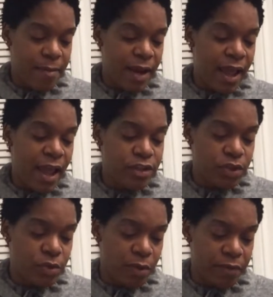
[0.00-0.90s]
and I had to
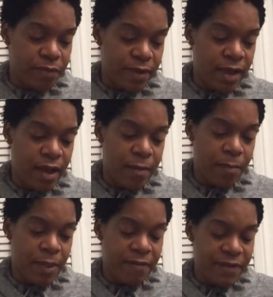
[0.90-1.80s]
do
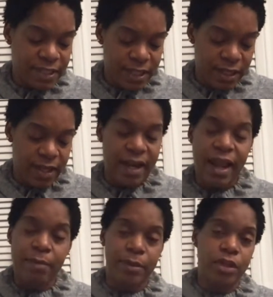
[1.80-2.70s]
a physical, and I
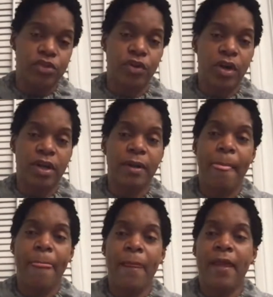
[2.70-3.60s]
had blood drawn.
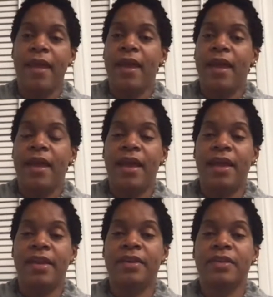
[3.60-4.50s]

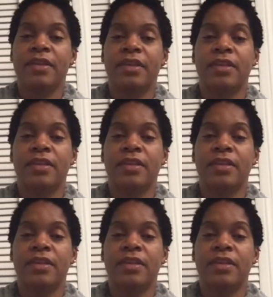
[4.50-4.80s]
And